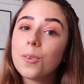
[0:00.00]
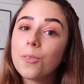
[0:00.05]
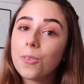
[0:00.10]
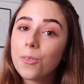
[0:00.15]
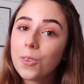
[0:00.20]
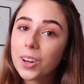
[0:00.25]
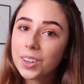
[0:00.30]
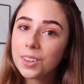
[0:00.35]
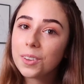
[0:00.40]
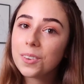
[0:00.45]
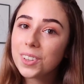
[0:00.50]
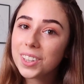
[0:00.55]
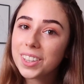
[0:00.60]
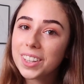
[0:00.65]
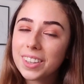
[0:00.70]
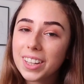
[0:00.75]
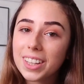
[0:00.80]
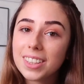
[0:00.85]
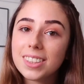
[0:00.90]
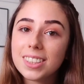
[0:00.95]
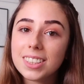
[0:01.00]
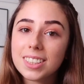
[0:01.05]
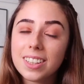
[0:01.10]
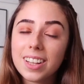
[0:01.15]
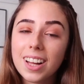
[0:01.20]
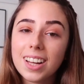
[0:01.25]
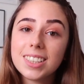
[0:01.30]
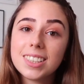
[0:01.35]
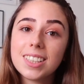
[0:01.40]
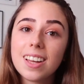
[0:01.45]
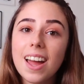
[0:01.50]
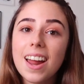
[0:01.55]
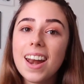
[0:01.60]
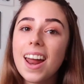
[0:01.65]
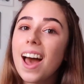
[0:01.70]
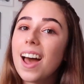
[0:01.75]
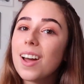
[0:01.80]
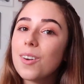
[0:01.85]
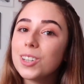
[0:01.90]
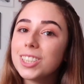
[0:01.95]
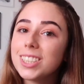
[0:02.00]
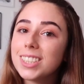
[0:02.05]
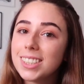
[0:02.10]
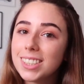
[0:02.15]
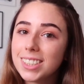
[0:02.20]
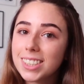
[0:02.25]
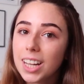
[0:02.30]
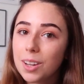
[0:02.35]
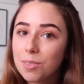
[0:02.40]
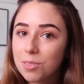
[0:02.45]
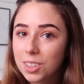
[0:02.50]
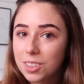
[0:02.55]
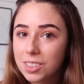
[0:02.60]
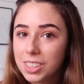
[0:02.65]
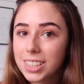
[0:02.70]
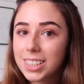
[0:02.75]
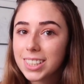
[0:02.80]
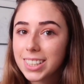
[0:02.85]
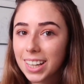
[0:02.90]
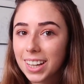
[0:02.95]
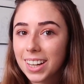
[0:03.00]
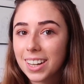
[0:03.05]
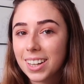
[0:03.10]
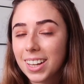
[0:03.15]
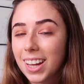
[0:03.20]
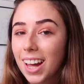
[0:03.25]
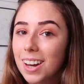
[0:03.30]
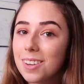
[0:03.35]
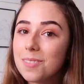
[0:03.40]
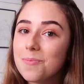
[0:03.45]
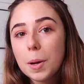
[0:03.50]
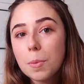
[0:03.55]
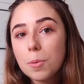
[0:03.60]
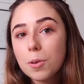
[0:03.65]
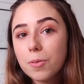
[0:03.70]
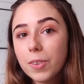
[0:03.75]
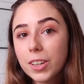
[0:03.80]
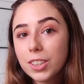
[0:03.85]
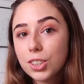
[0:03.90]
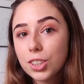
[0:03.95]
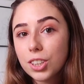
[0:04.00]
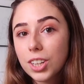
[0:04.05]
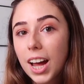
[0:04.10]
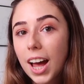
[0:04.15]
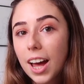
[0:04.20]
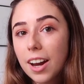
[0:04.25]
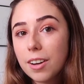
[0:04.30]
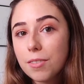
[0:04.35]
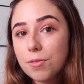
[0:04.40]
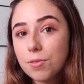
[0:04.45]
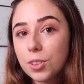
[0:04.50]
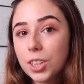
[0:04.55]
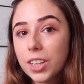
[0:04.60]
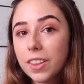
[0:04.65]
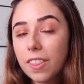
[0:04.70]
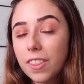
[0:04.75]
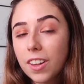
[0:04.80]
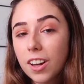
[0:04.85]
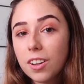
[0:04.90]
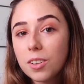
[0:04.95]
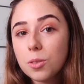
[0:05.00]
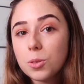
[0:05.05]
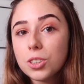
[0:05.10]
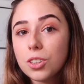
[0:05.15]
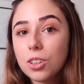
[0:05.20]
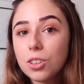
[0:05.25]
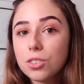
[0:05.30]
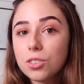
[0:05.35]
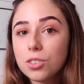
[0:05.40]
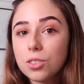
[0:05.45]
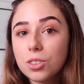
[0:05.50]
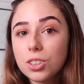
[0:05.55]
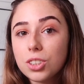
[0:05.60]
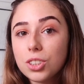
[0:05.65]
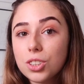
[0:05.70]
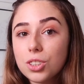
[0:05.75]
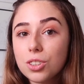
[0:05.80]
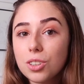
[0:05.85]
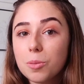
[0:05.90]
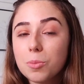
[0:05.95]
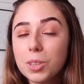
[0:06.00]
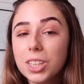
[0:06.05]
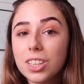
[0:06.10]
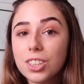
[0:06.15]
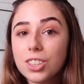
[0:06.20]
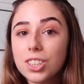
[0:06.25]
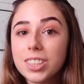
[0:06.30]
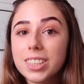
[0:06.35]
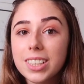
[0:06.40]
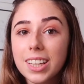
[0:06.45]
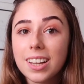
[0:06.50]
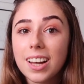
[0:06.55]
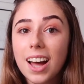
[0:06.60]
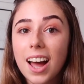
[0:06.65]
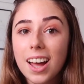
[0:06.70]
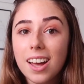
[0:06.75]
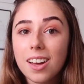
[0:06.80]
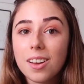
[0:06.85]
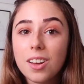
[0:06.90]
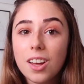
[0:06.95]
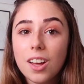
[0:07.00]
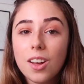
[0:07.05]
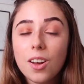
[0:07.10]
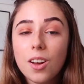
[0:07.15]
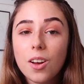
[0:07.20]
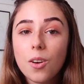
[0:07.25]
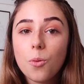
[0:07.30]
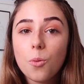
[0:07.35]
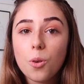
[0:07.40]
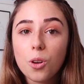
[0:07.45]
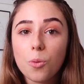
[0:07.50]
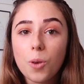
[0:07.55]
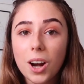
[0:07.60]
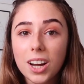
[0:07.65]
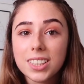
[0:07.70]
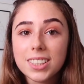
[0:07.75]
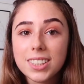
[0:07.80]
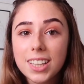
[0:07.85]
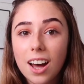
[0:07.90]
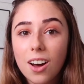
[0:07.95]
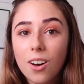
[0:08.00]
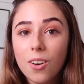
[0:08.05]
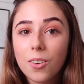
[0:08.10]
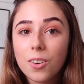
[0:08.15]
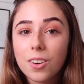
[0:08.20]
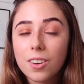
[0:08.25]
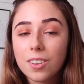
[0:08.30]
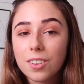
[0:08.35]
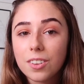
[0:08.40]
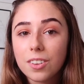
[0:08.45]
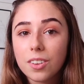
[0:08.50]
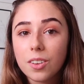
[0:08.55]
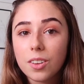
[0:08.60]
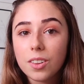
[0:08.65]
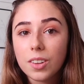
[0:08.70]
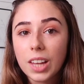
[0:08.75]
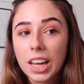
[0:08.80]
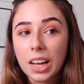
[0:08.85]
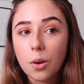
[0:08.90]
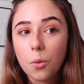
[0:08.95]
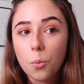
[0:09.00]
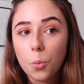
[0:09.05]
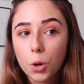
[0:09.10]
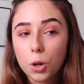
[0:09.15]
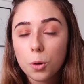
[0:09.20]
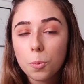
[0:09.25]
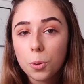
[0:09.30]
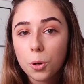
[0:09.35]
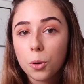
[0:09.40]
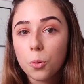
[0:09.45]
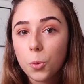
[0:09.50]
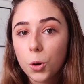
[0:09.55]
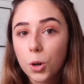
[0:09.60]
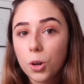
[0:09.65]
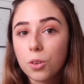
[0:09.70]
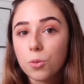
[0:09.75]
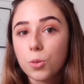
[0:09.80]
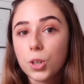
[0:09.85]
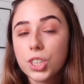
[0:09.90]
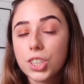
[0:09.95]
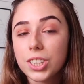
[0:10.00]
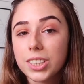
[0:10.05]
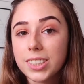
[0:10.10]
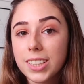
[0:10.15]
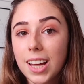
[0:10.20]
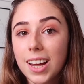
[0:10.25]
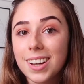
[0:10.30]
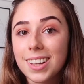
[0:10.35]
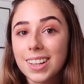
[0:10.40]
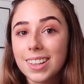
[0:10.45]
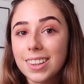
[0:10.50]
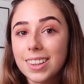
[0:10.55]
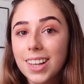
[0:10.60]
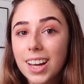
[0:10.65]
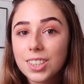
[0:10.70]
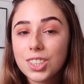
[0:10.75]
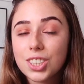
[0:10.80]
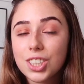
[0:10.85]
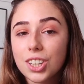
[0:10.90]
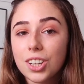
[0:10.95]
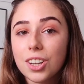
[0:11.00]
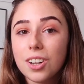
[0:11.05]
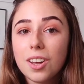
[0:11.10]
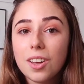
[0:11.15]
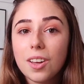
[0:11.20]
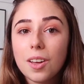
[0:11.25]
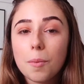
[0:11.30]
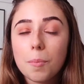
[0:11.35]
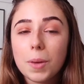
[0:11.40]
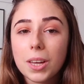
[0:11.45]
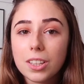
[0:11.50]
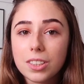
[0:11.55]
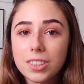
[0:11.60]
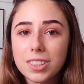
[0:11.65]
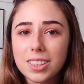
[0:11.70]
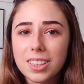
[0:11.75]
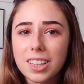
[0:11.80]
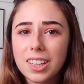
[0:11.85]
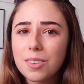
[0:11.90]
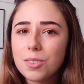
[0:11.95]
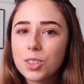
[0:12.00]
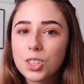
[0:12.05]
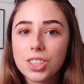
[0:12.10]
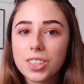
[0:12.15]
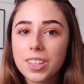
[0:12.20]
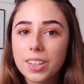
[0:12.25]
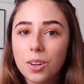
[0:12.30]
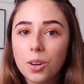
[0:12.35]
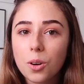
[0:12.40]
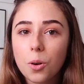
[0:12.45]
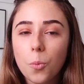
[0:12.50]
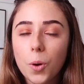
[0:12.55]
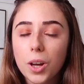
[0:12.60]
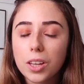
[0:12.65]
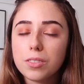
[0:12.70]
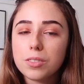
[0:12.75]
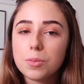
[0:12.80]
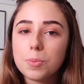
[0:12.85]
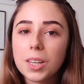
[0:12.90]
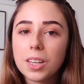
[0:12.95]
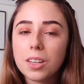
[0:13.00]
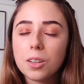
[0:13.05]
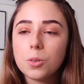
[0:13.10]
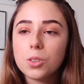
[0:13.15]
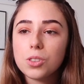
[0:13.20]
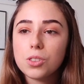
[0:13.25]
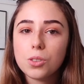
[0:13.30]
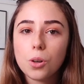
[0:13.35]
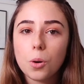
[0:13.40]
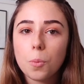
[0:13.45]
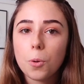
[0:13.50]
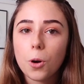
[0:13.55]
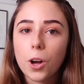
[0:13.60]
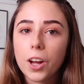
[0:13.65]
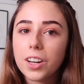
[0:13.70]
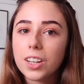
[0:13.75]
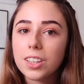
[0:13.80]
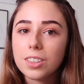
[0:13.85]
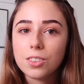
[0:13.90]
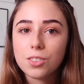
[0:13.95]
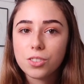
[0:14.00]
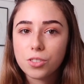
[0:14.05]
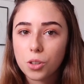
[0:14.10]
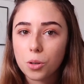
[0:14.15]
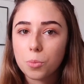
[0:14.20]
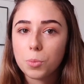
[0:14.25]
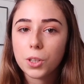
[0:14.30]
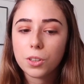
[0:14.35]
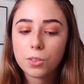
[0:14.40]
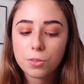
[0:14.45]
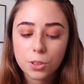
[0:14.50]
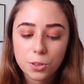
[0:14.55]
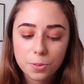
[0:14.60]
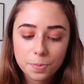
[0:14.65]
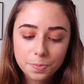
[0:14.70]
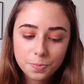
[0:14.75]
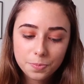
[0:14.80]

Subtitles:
really liked this class, and I would definitely take it again. My professor, Hannah Friedthal, was also extremely interesting. I would write down like word per word of what she said in lecture, because even just like her way of speaking was so poetic and so beautiful.